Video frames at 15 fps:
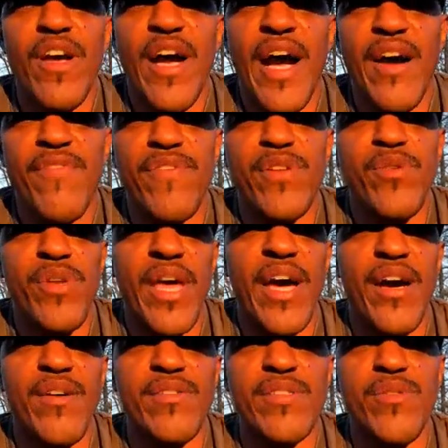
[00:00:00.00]
I flew
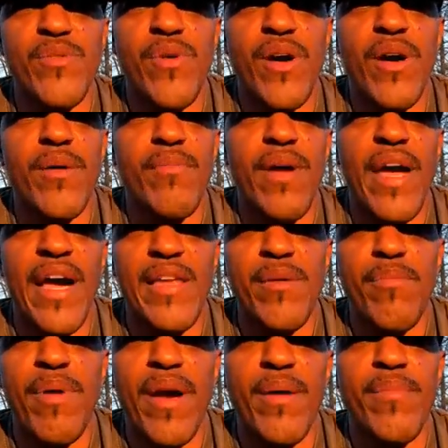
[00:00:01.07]
down to
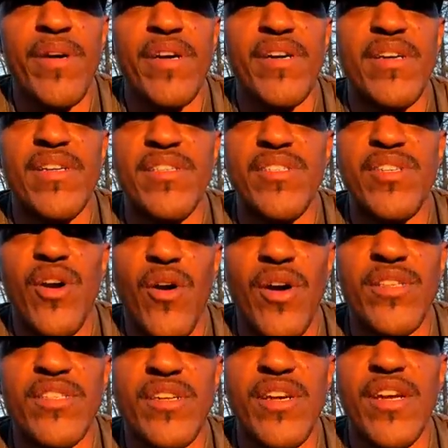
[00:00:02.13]
Alabama,
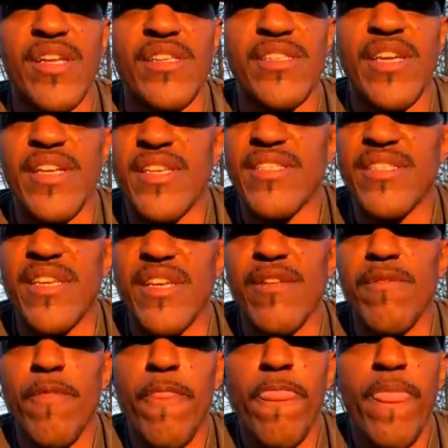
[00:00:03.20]
Georgia, and Tennessee,
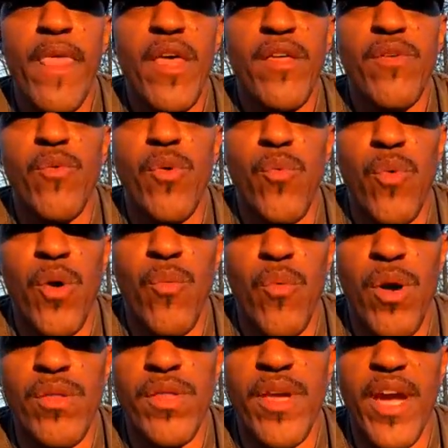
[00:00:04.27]

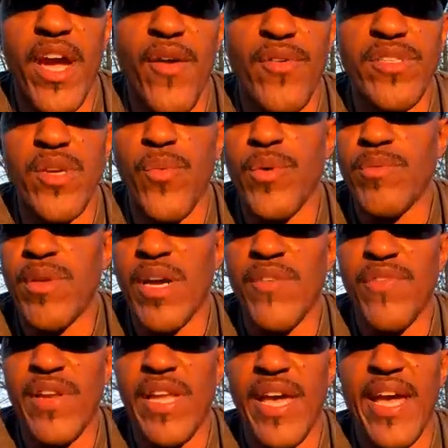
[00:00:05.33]
the areas that we were looking
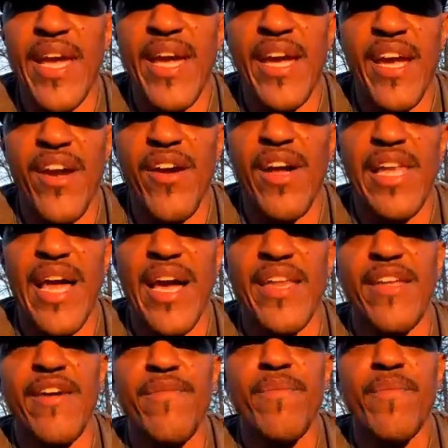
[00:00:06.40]
for land, and Carolina.